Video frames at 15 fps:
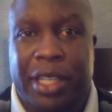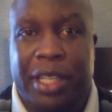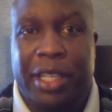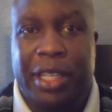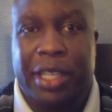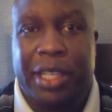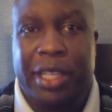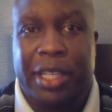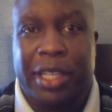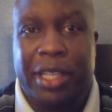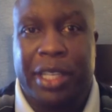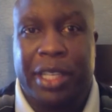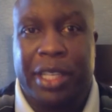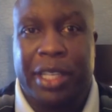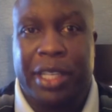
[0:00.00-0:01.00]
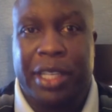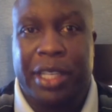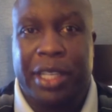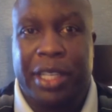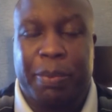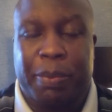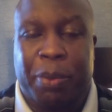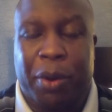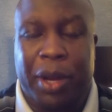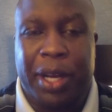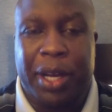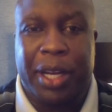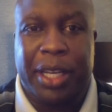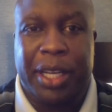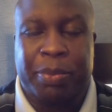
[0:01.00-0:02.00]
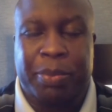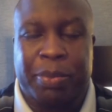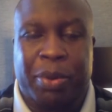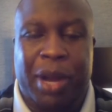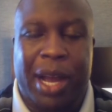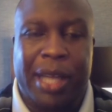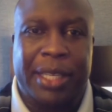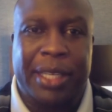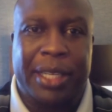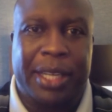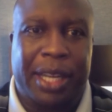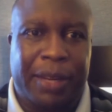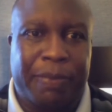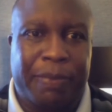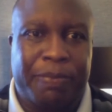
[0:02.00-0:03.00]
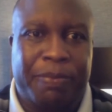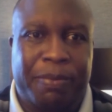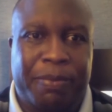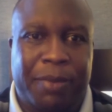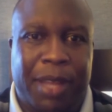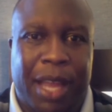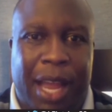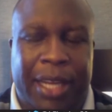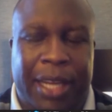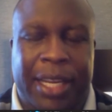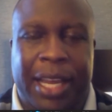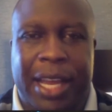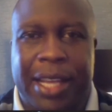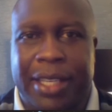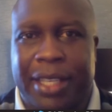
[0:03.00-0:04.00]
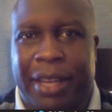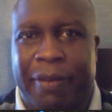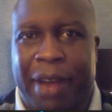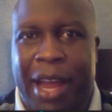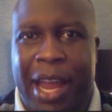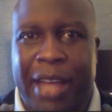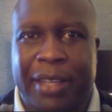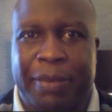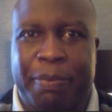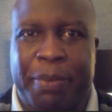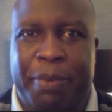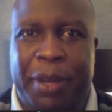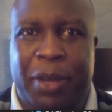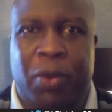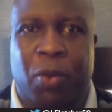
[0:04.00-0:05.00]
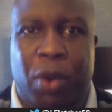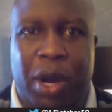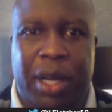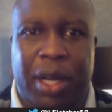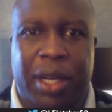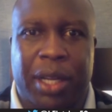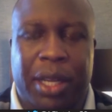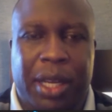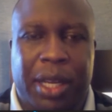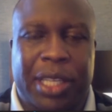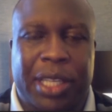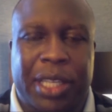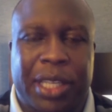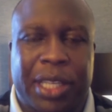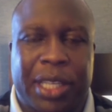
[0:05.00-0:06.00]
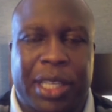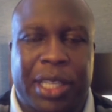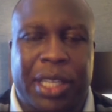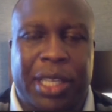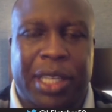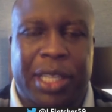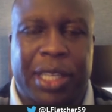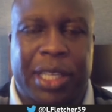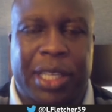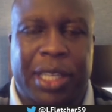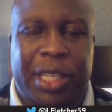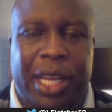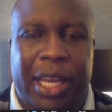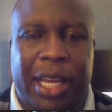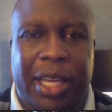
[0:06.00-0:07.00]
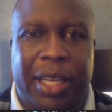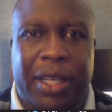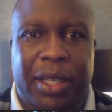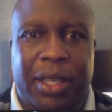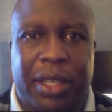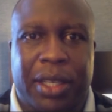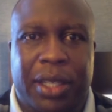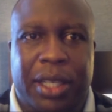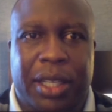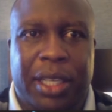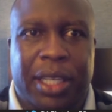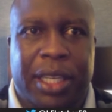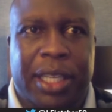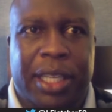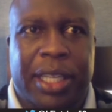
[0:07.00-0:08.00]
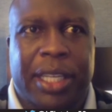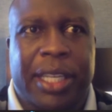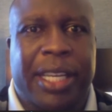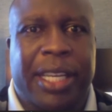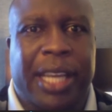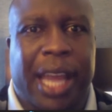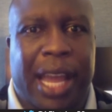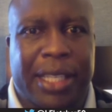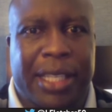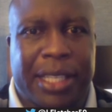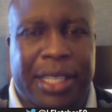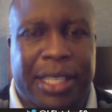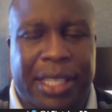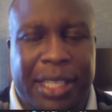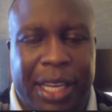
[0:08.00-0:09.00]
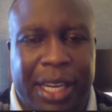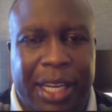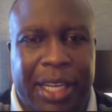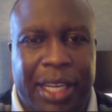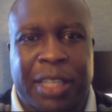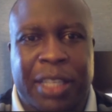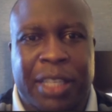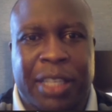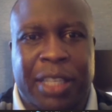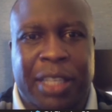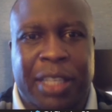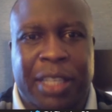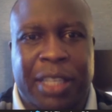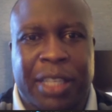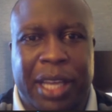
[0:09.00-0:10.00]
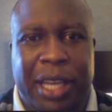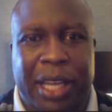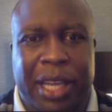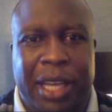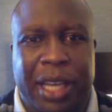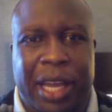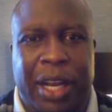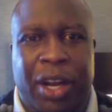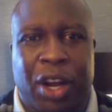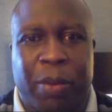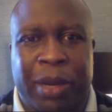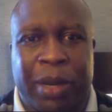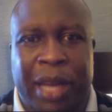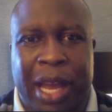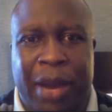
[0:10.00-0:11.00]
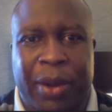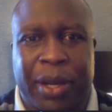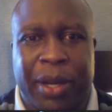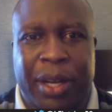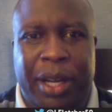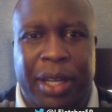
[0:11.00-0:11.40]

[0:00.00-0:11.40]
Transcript: They both were disappointing and surprising. I guess if I had to pick one, I would say Kansas City, especially at home, allowing